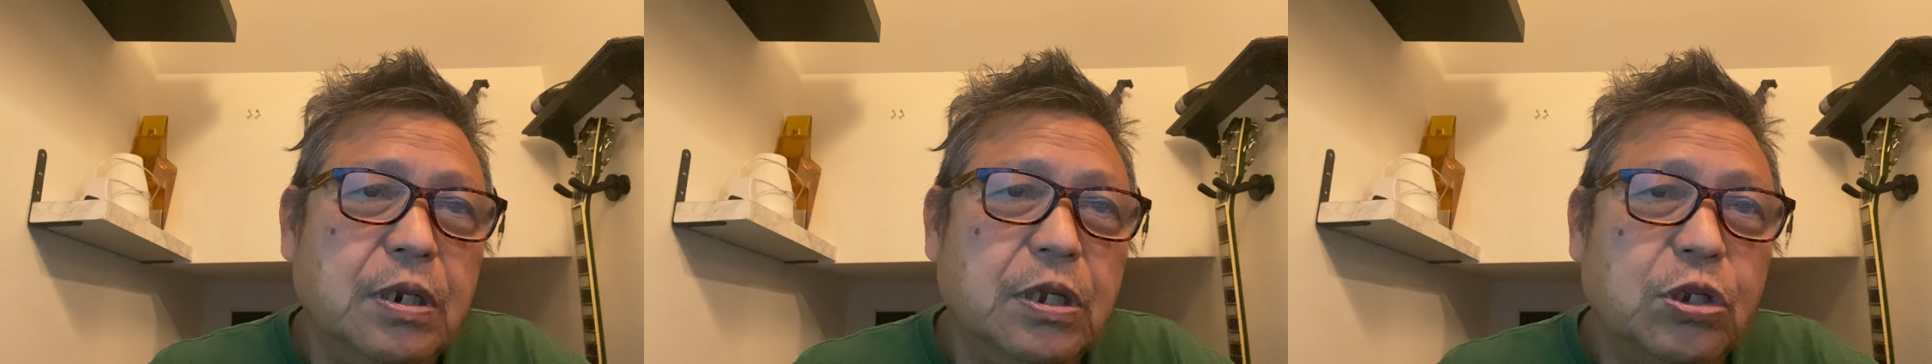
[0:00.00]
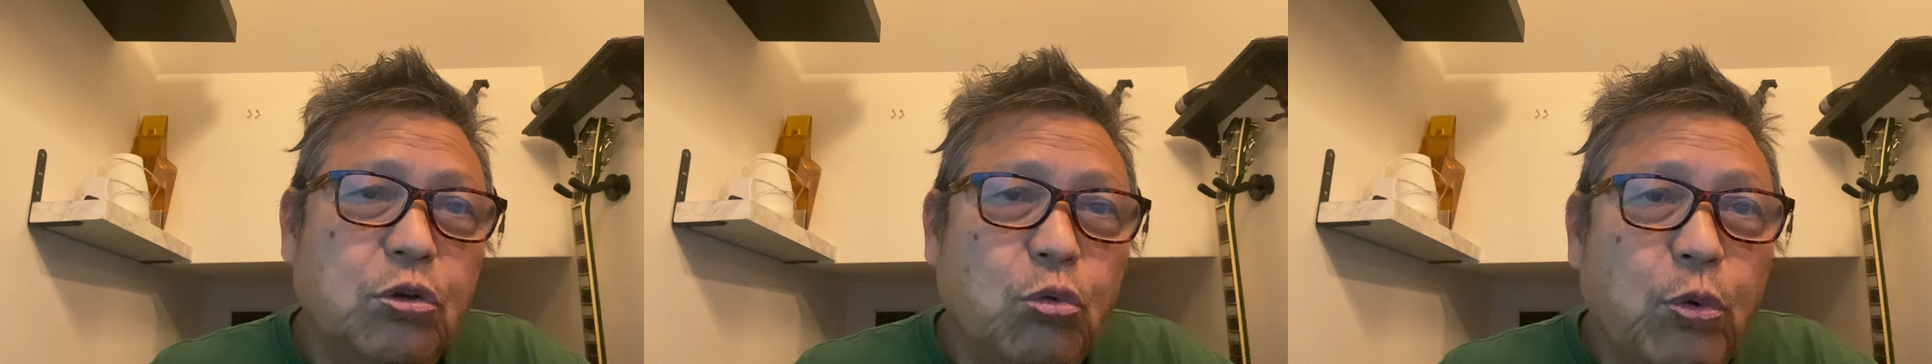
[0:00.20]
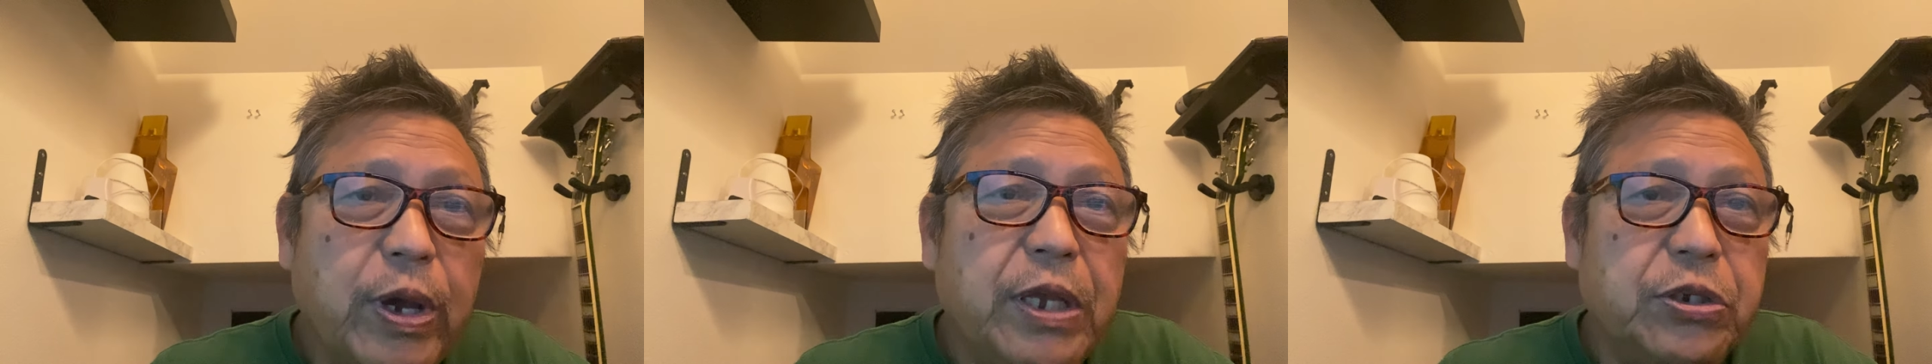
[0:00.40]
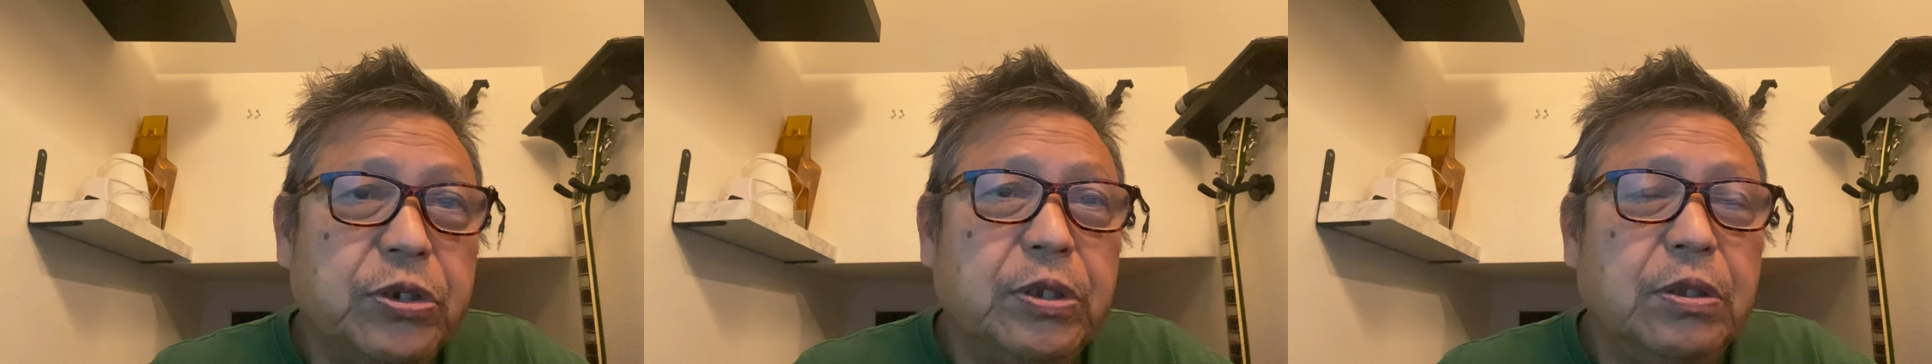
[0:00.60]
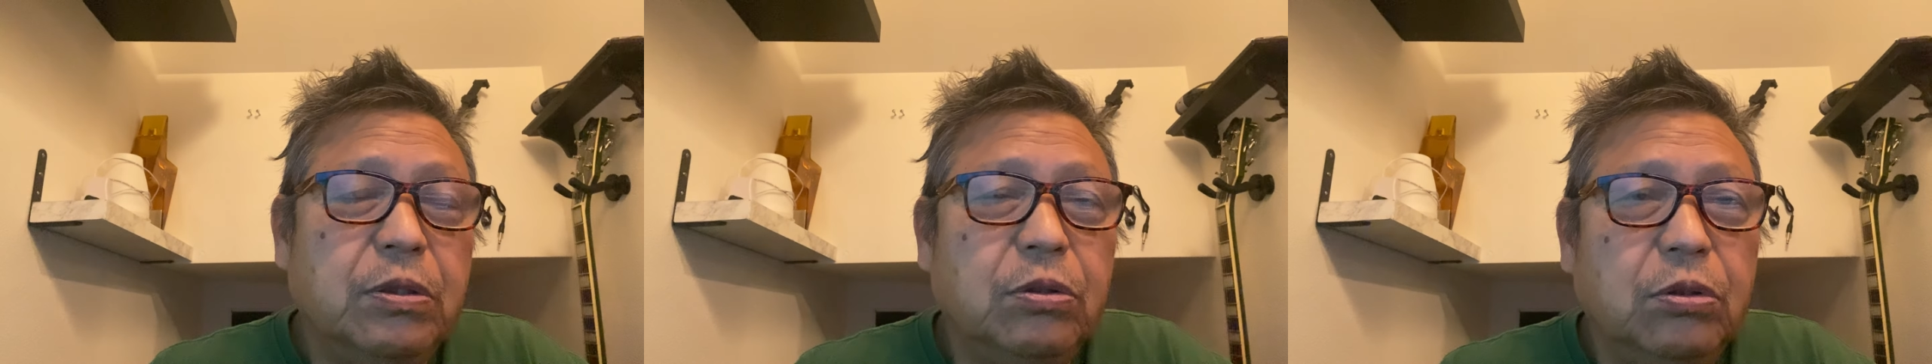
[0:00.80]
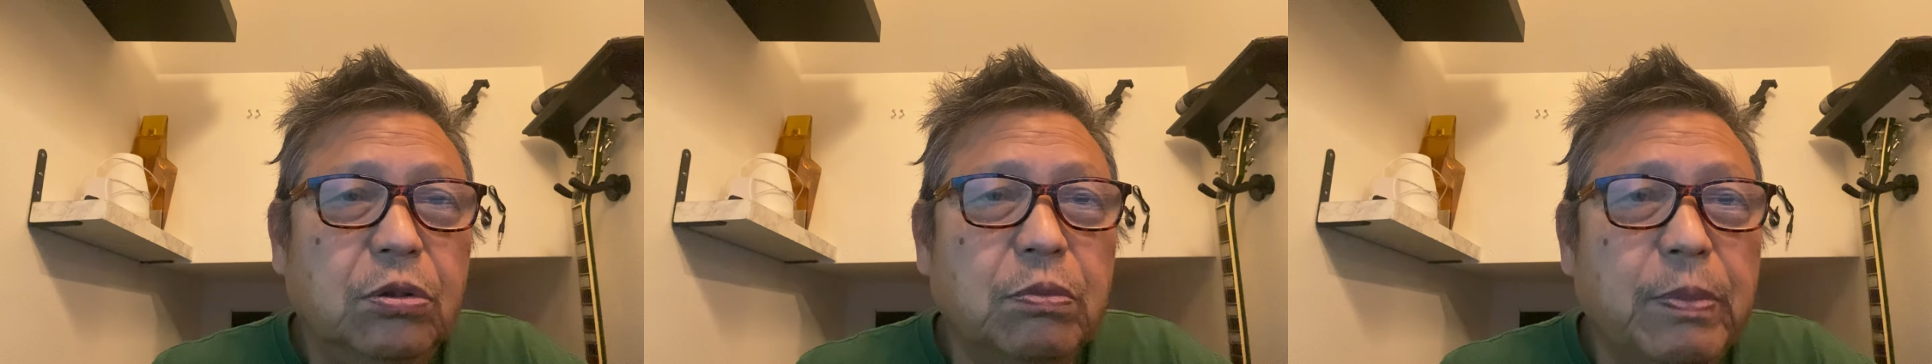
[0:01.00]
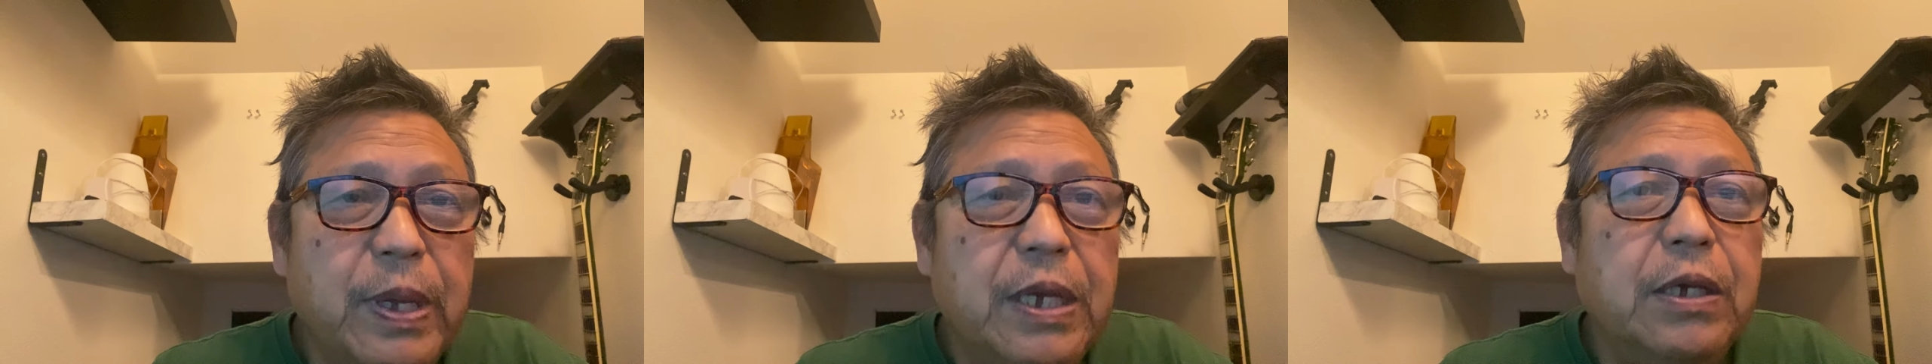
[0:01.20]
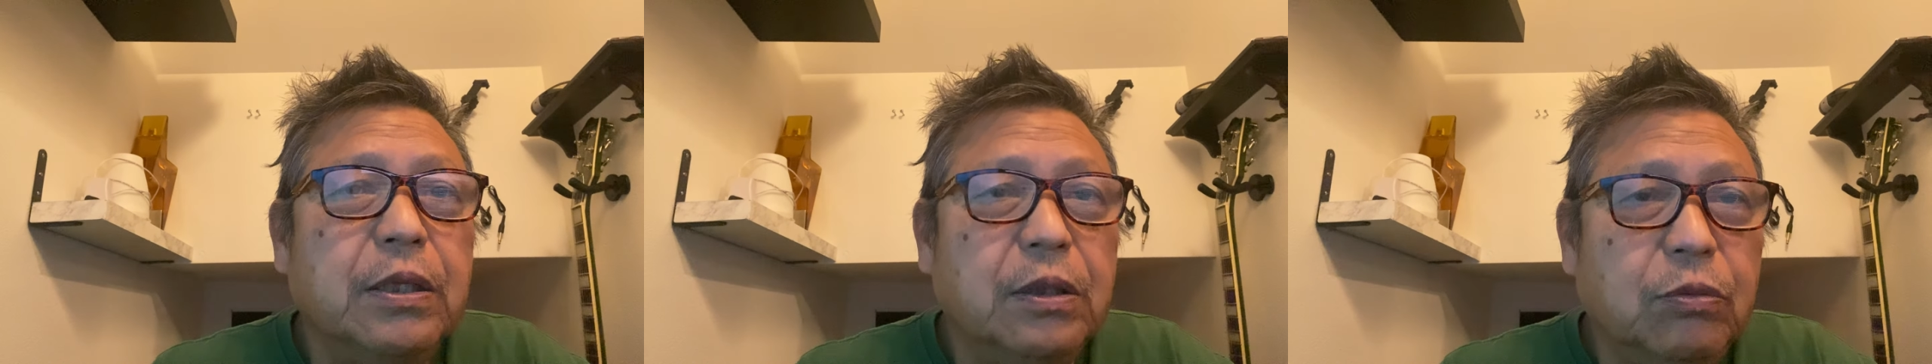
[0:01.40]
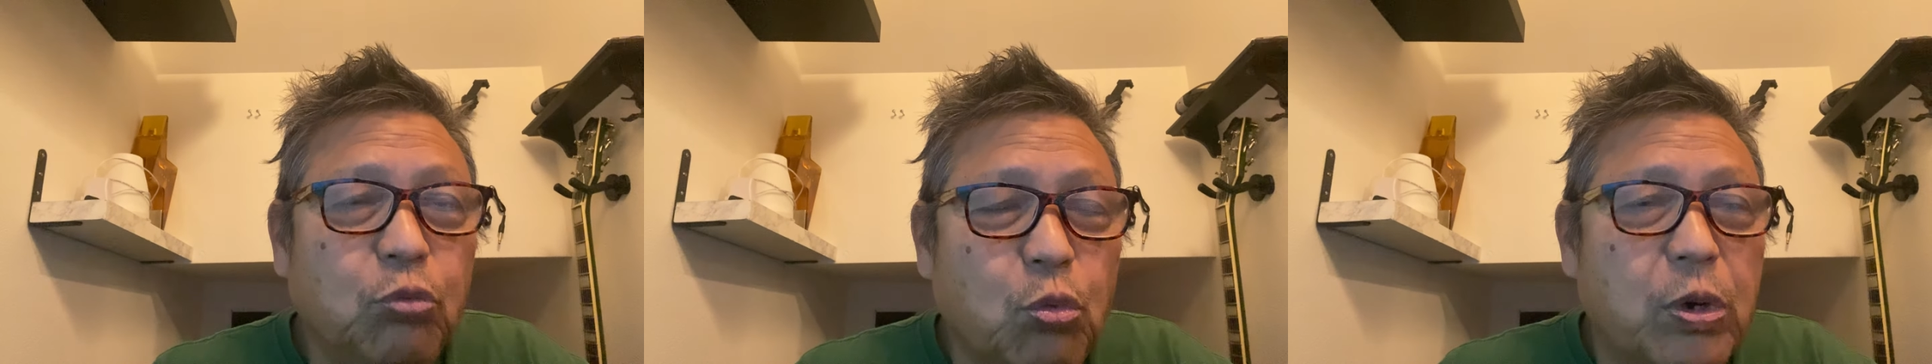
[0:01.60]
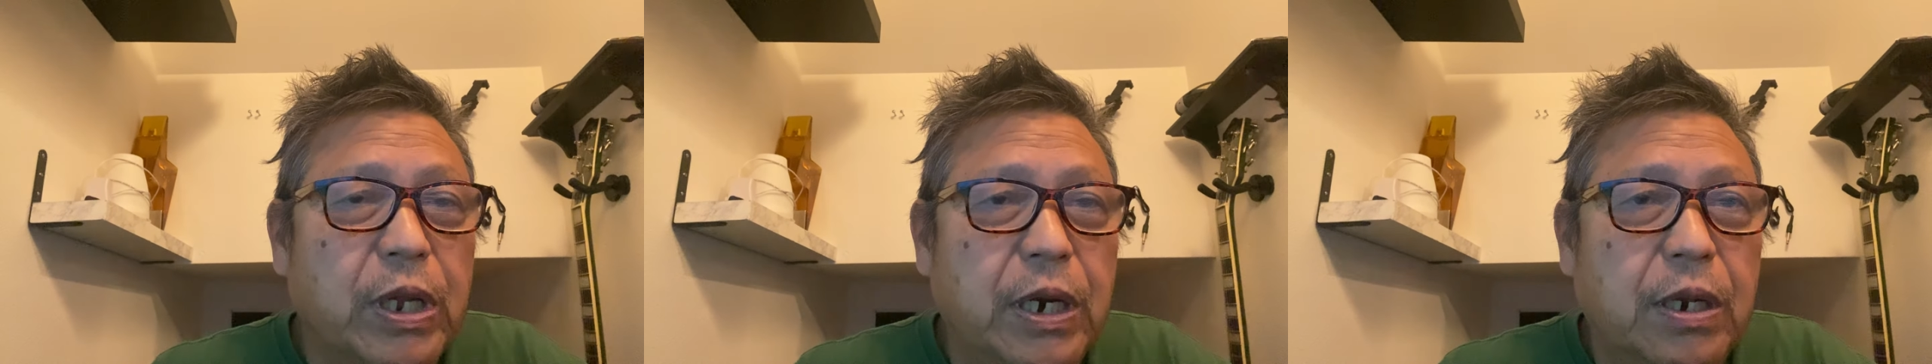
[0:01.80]
quest to make it
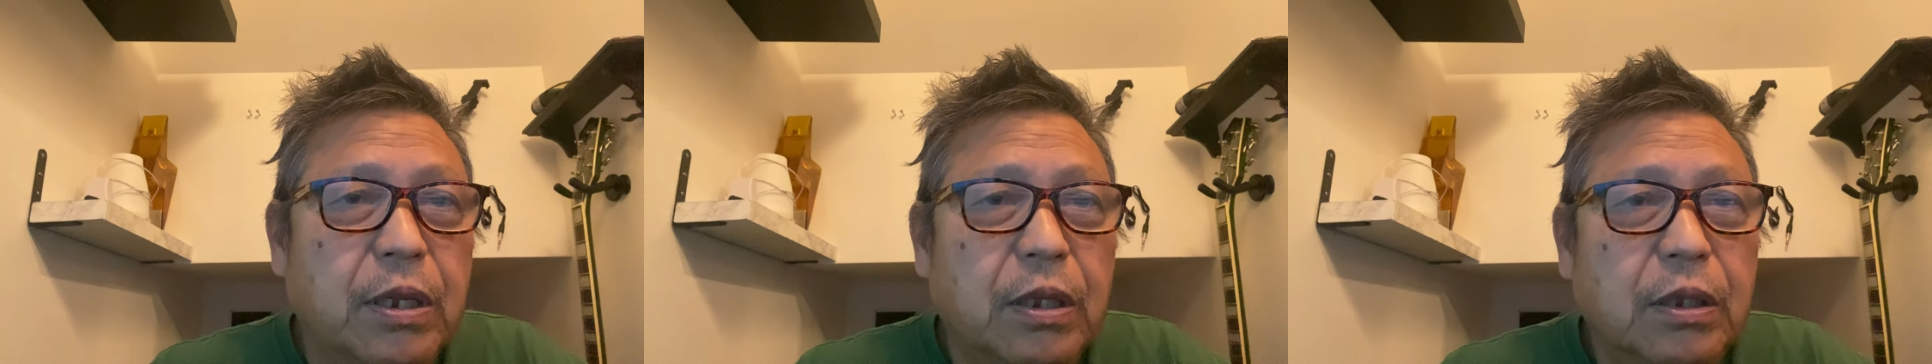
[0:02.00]
one.